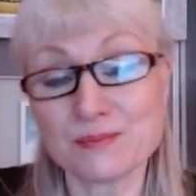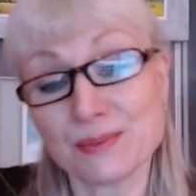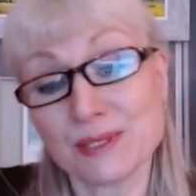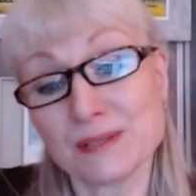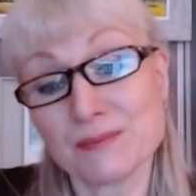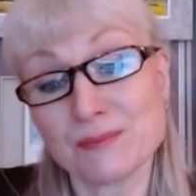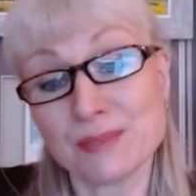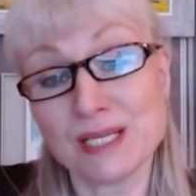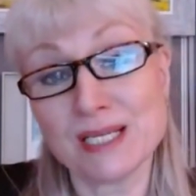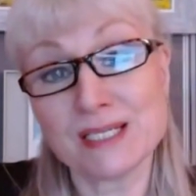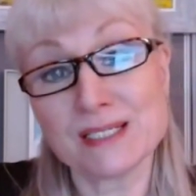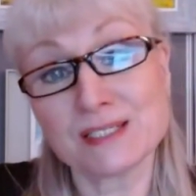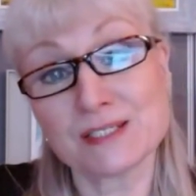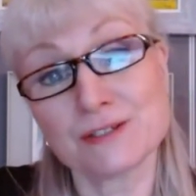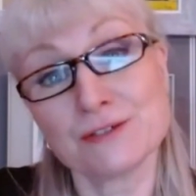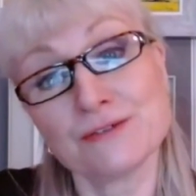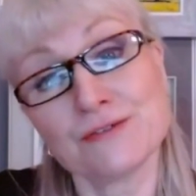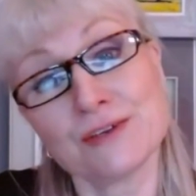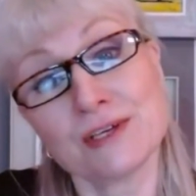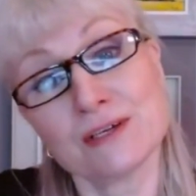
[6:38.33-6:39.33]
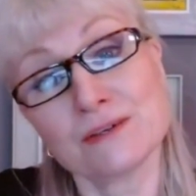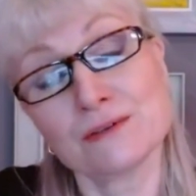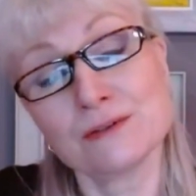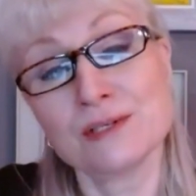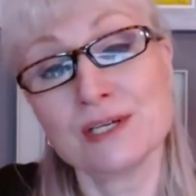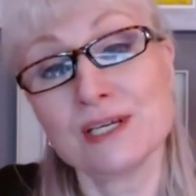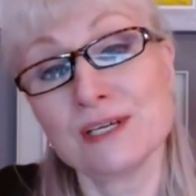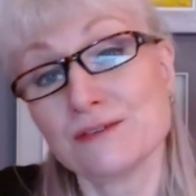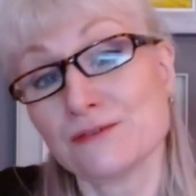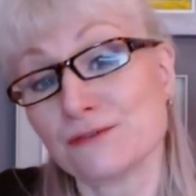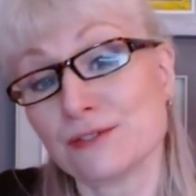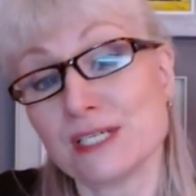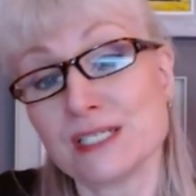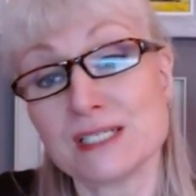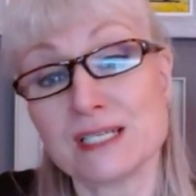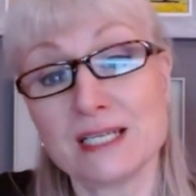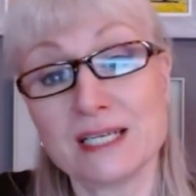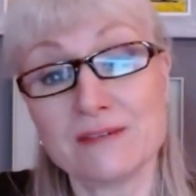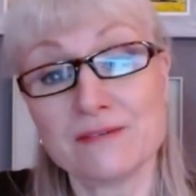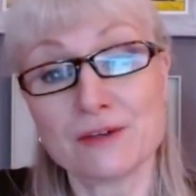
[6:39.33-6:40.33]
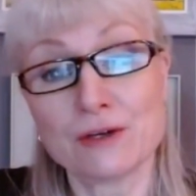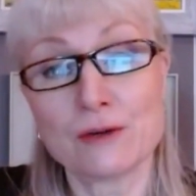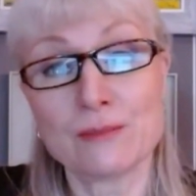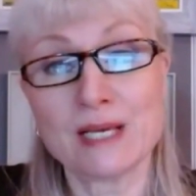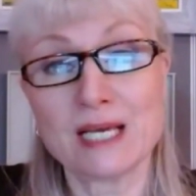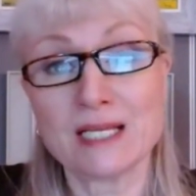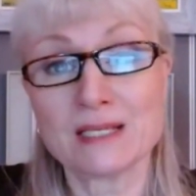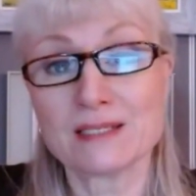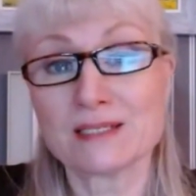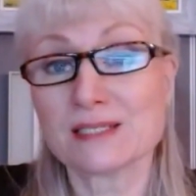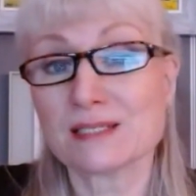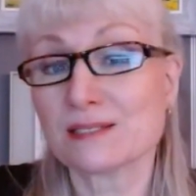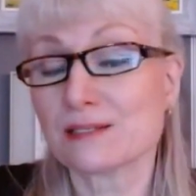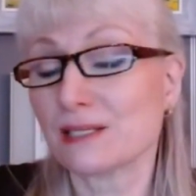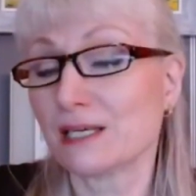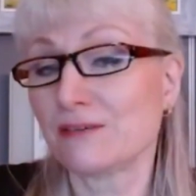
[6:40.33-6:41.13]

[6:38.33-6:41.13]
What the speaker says: but please do feel free to leave comments.